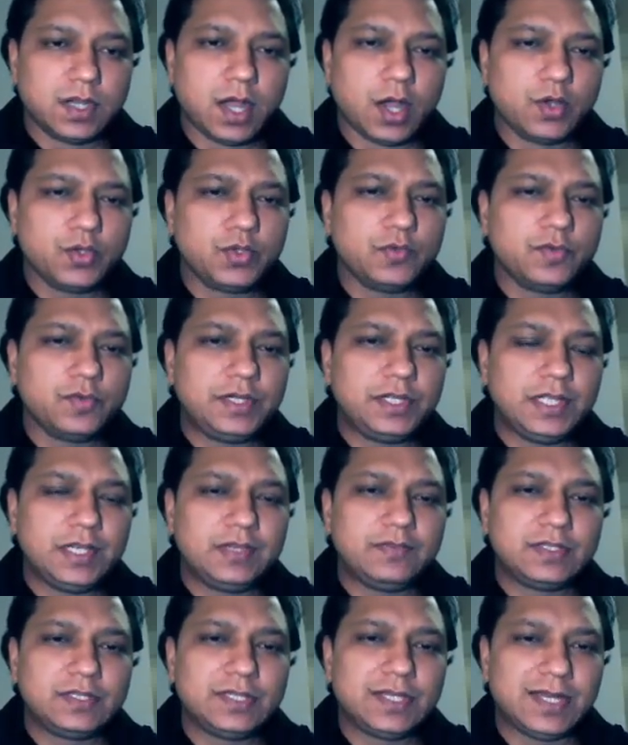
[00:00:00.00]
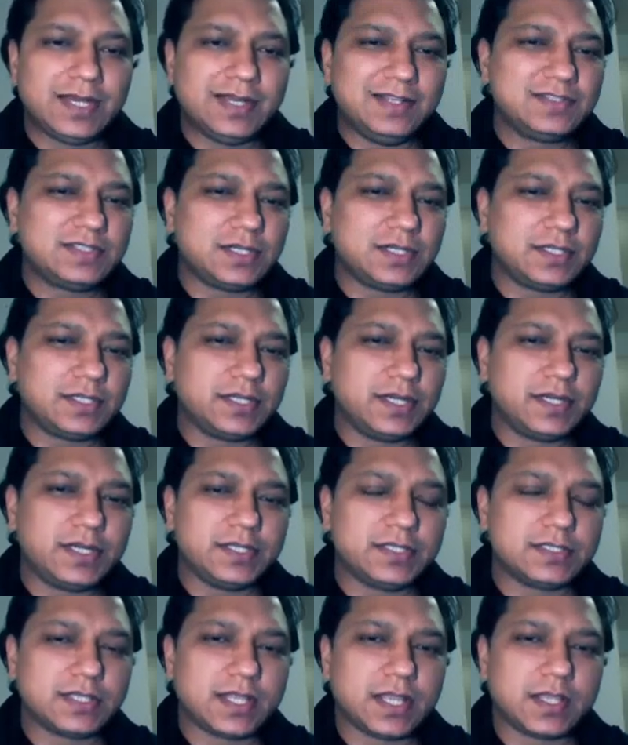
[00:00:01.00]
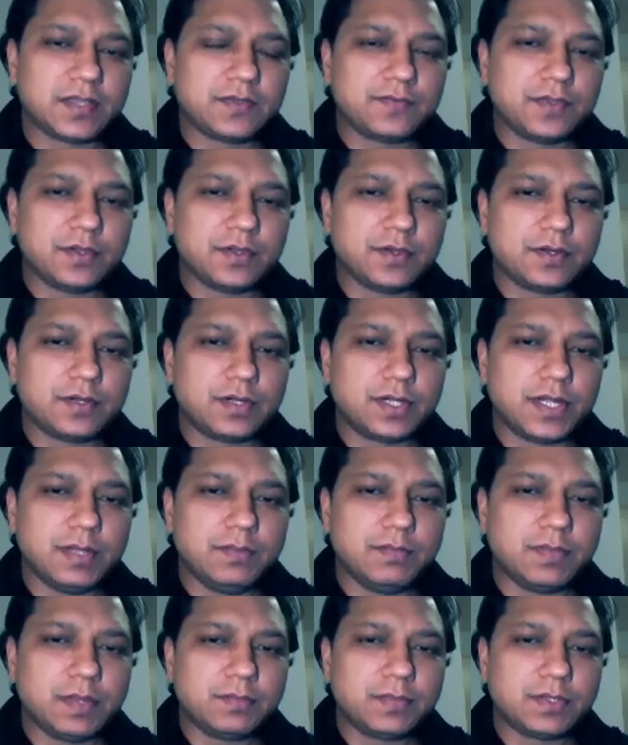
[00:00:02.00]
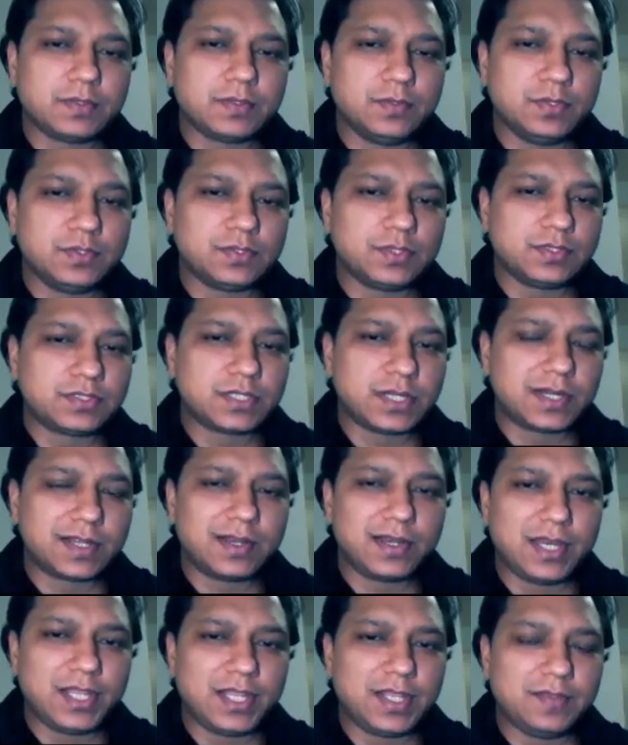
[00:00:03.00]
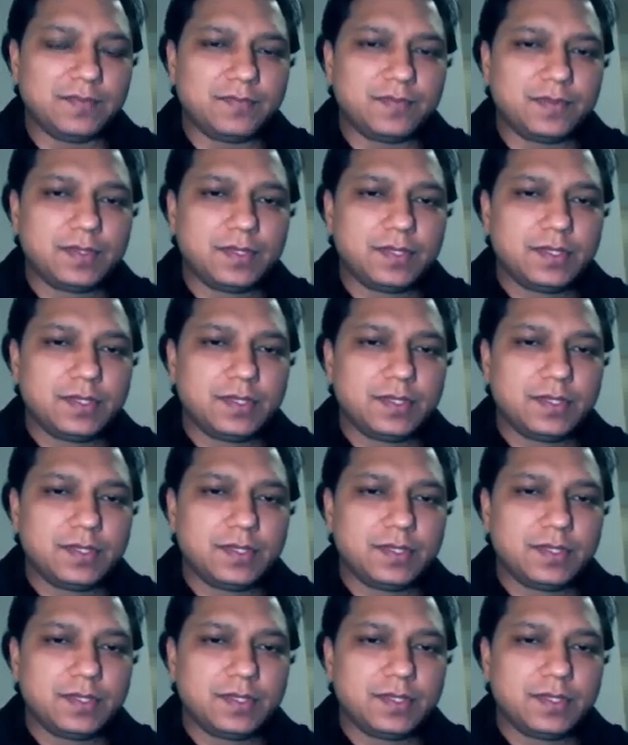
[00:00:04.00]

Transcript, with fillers: how you deal with the uncertainties, like if your team member goes on sudden leave.